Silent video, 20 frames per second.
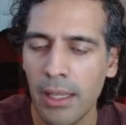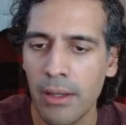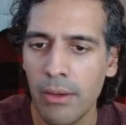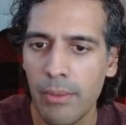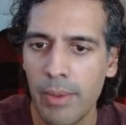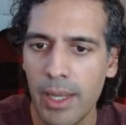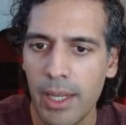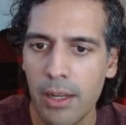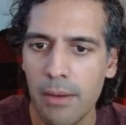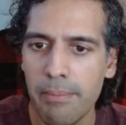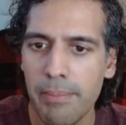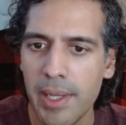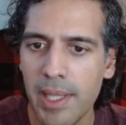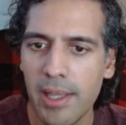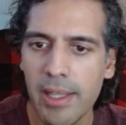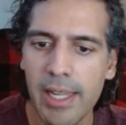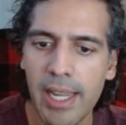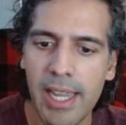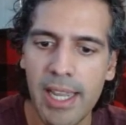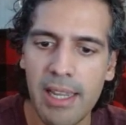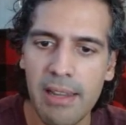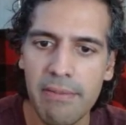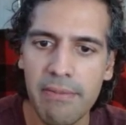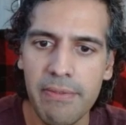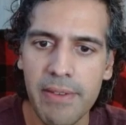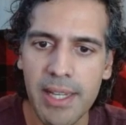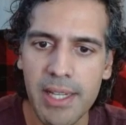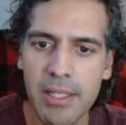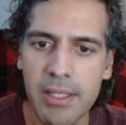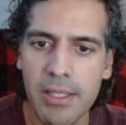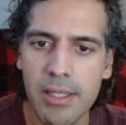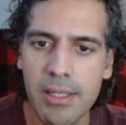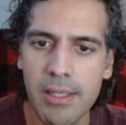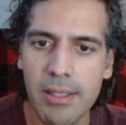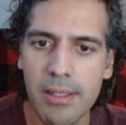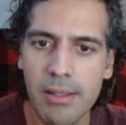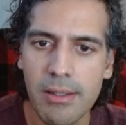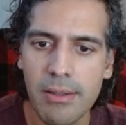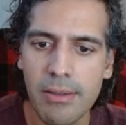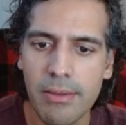we could build a
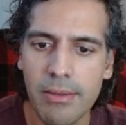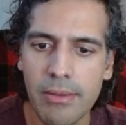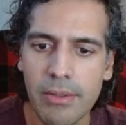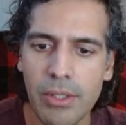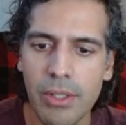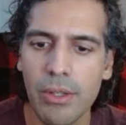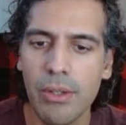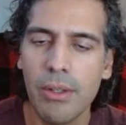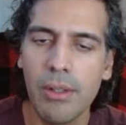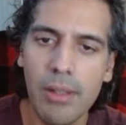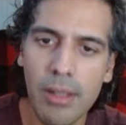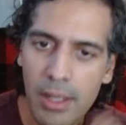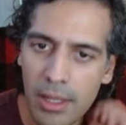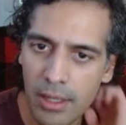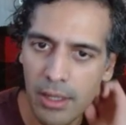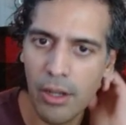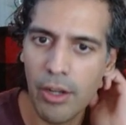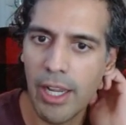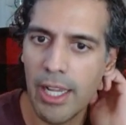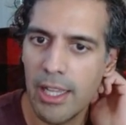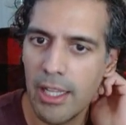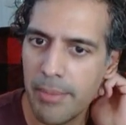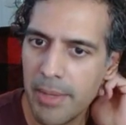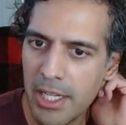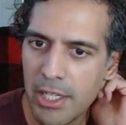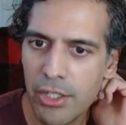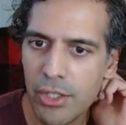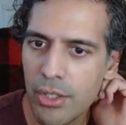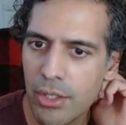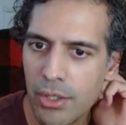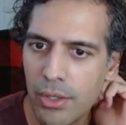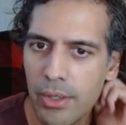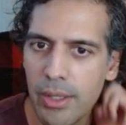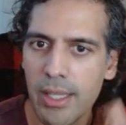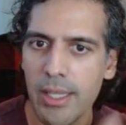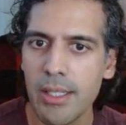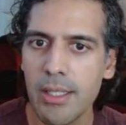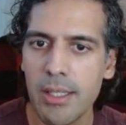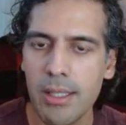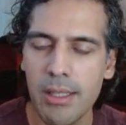fixed. So, okay, let me just do this.